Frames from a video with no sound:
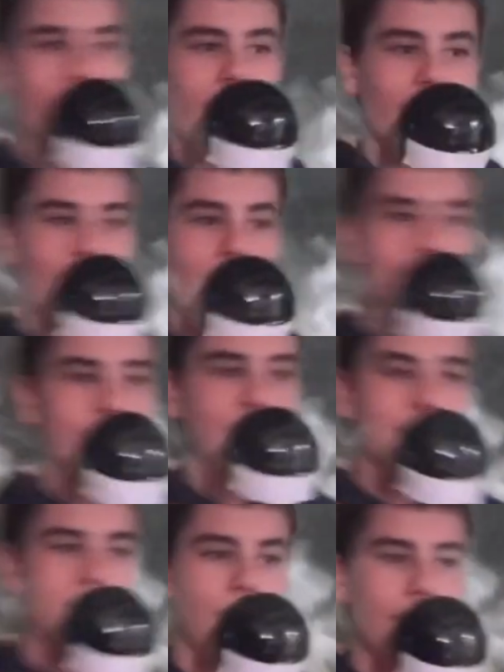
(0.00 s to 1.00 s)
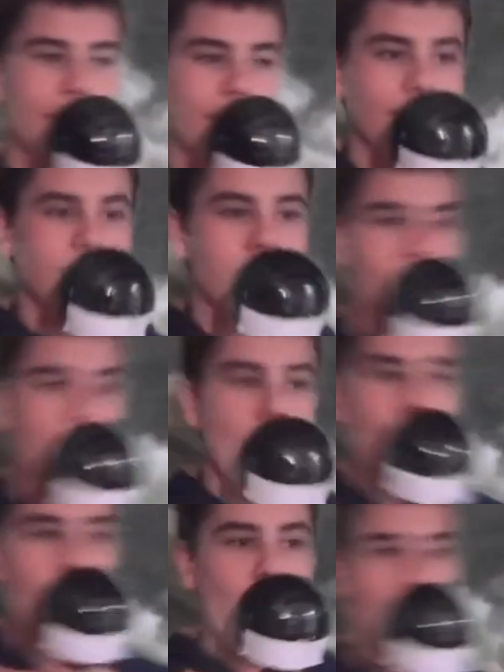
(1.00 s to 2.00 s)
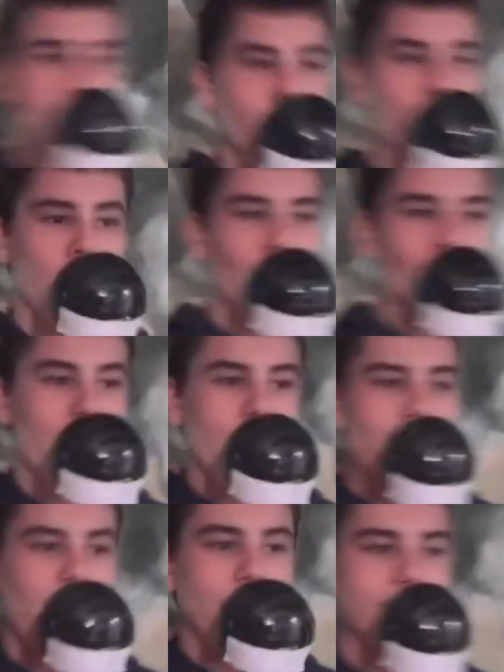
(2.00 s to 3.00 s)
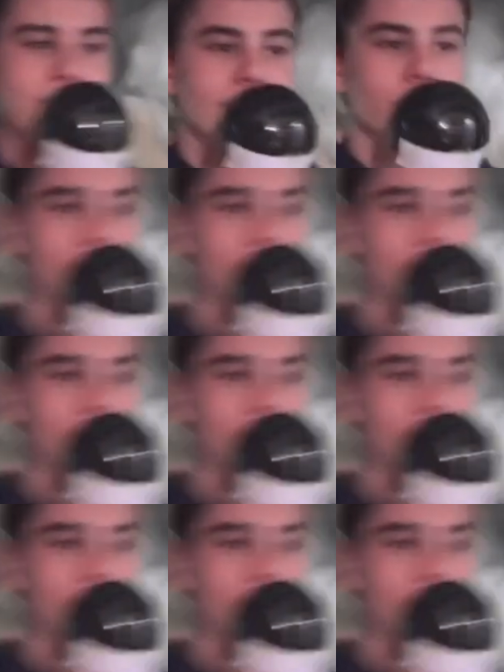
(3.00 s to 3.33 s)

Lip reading: I have ever seen in my life. Oh no! I see a